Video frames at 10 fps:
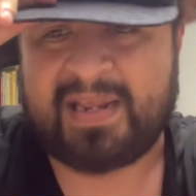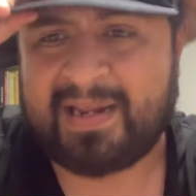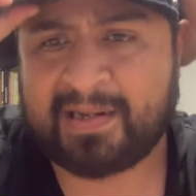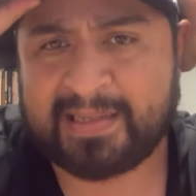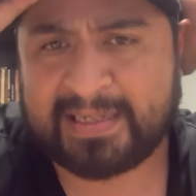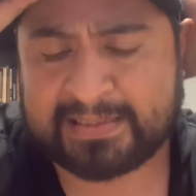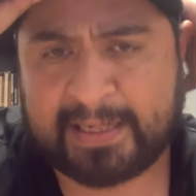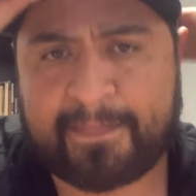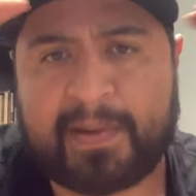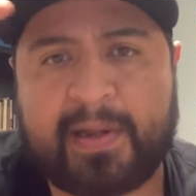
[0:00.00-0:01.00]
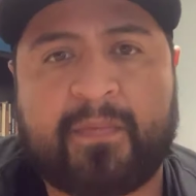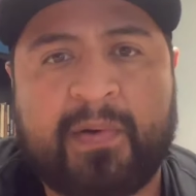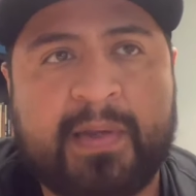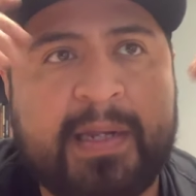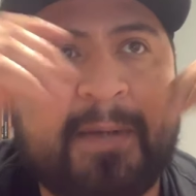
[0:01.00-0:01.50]
Unless they play a
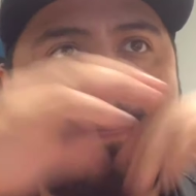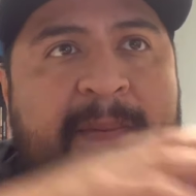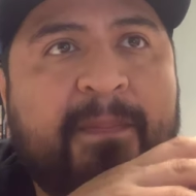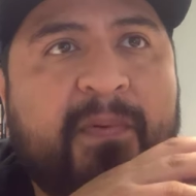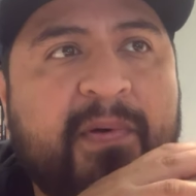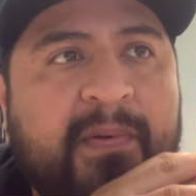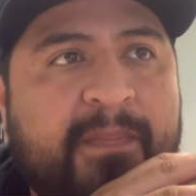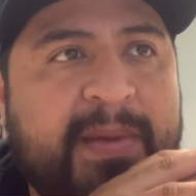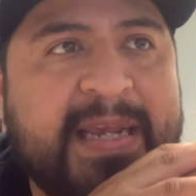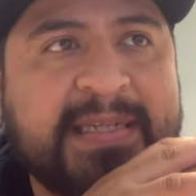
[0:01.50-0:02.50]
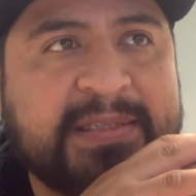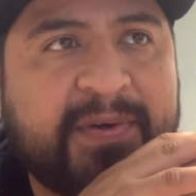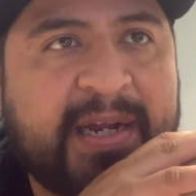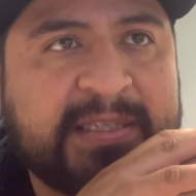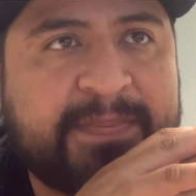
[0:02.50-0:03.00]
really important piece
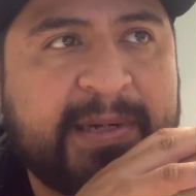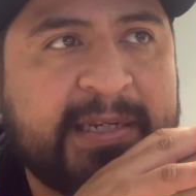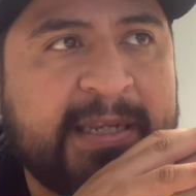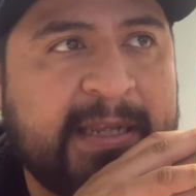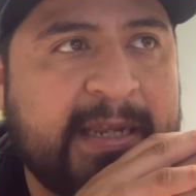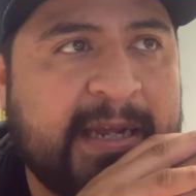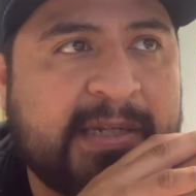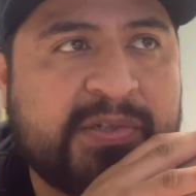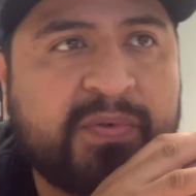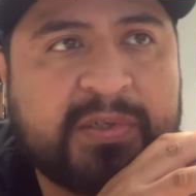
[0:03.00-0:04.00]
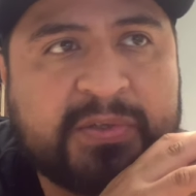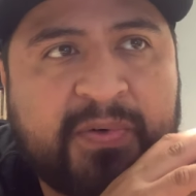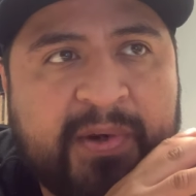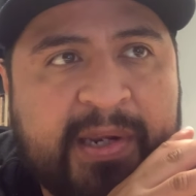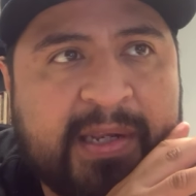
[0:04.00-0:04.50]
or aspect in the actual
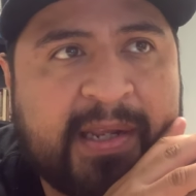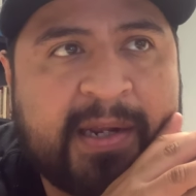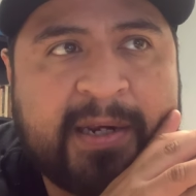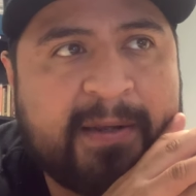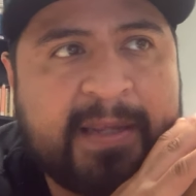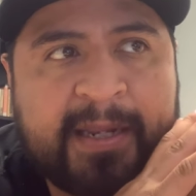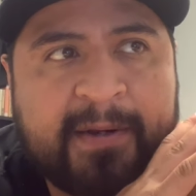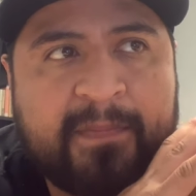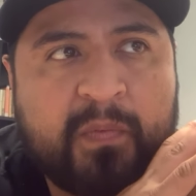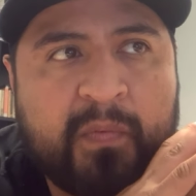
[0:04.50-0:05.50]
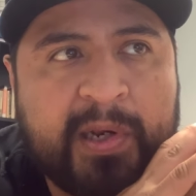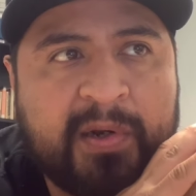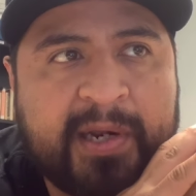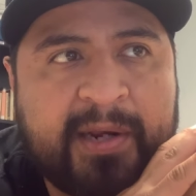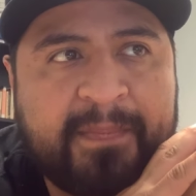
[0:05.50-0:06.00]
storyline, then we
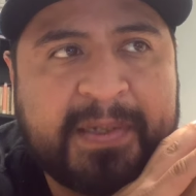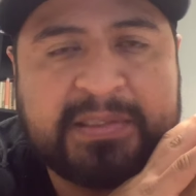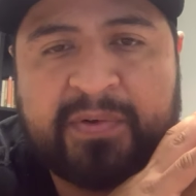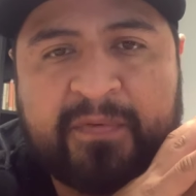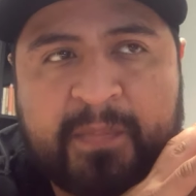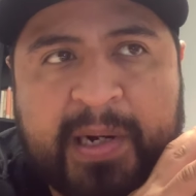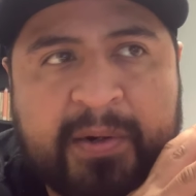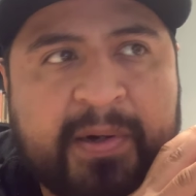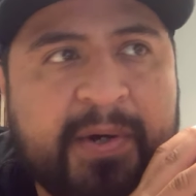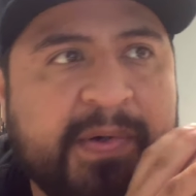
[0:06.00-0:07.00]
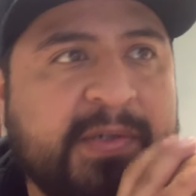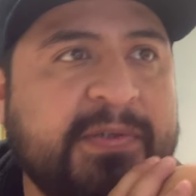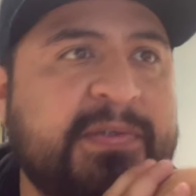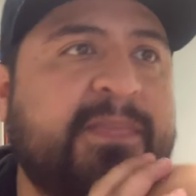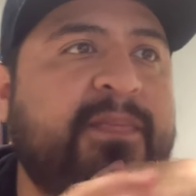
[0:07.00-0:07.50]
look at them as sort of minor
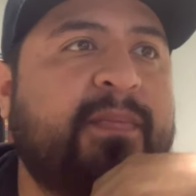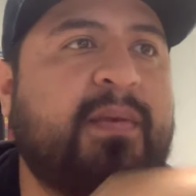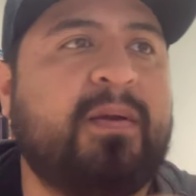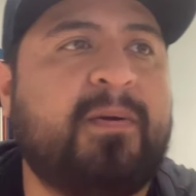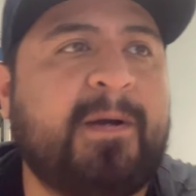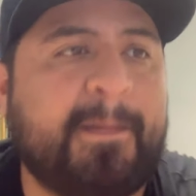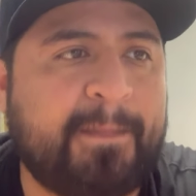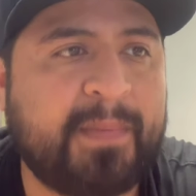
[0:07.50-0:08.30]
characters. All right.